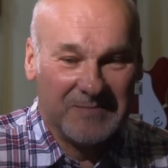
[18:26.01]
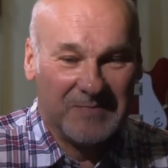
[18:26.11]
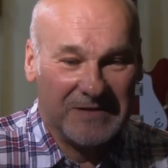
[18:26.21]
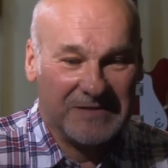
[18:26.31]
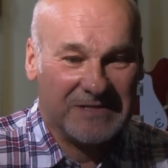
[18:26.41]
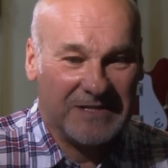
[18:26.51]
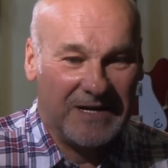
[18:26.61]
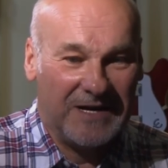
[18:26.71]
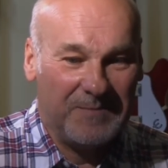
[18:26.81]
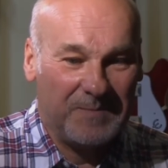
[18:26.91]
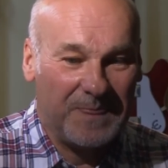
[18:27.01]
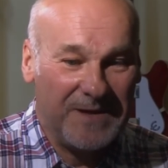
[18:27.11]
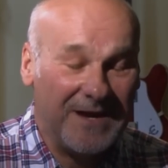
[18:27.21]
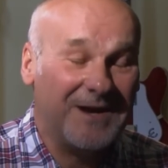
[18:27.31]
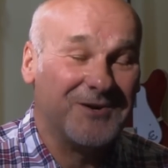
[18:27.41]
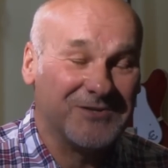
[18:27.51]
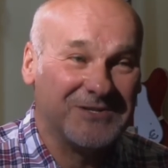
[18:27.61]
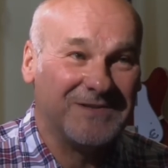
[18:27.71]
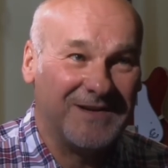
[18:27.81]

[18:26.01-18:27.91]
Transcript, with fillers: But um, yeah, I got to